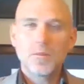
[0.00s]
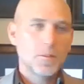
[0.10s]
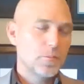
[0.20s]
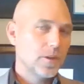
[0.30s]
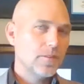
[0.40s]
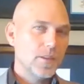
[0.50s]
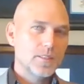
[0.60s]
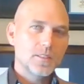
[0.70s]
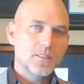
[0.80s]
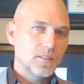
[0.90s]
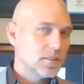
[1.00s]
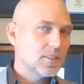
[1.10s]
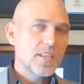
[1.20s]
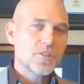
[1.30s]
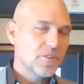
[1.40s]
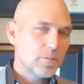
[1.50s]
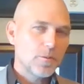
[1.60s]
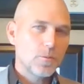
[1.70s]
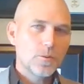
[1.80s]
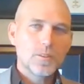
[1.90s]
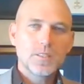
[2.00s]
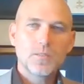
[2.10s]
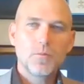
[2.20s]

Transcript: the previous century before the